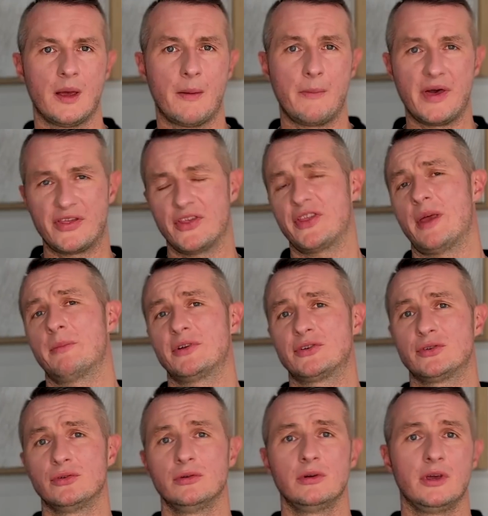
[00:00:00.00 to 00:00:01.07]
Method number
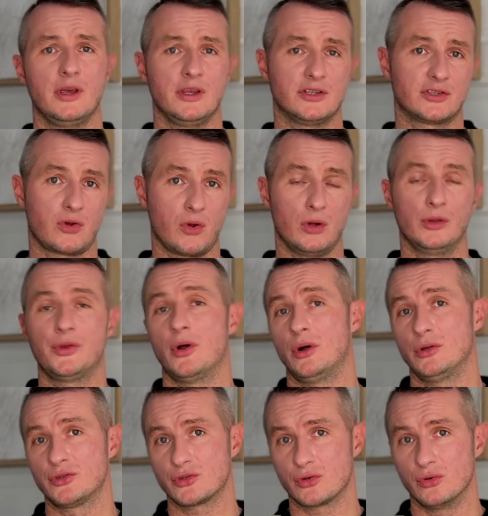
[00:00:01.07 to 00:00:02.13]
2 is called
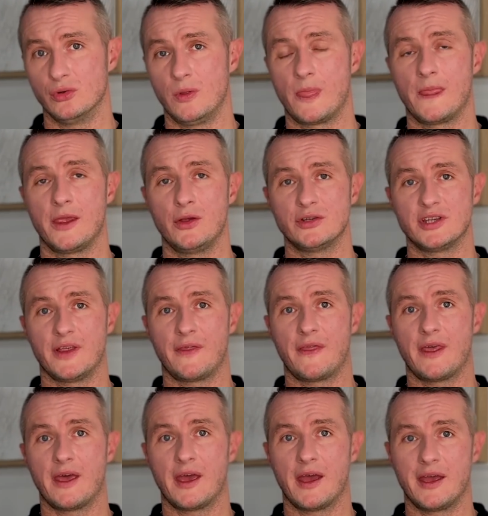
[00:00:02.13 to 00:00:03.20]
old school, using
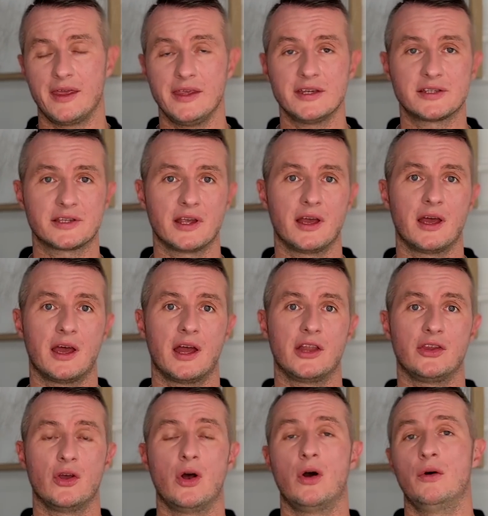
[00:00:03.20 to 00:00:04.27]
the ISTA
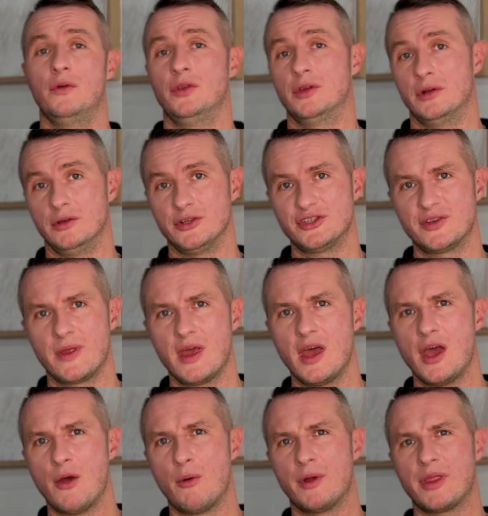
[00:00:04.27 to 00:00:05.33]
and your own knowledge.
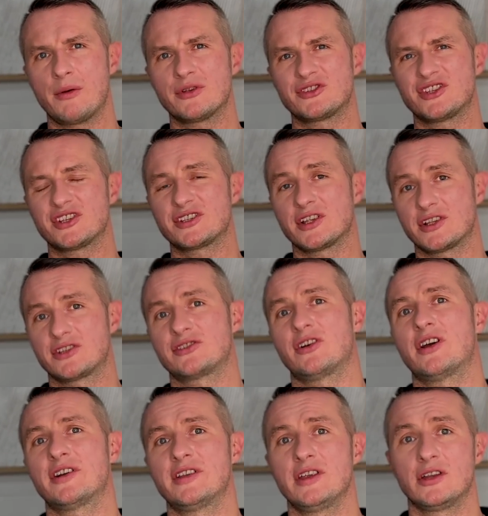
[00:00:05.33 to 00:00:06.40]
When I was just
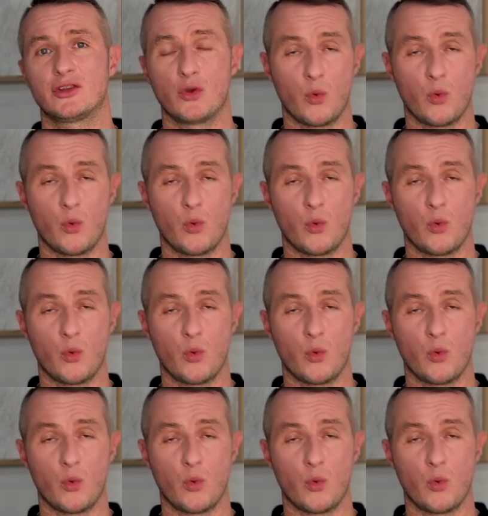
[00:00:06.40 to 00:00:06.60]
starting to